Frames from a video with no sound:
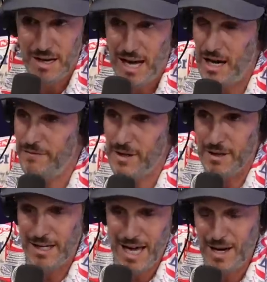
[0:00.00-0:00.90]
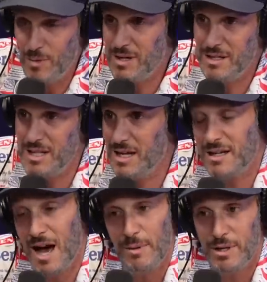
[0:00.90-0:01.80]
And if they're like, hey, we can take
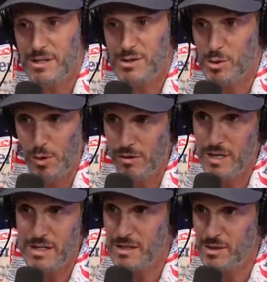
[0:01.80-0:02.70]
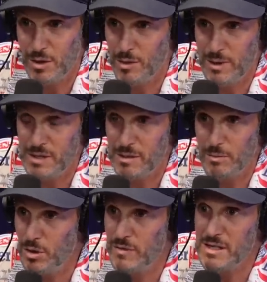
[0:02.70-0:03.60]
comic stories and turn them into
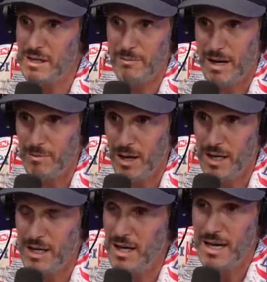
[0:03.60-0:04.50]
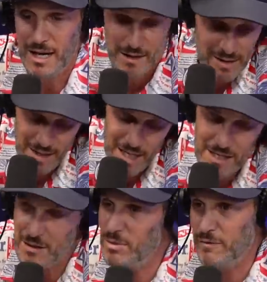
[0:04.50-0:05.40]
movies that make money, then that's
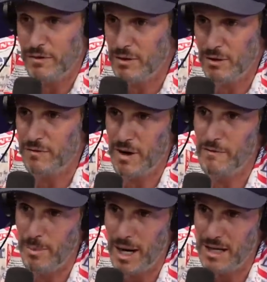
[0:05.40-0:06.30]
going to be for, good for everybody.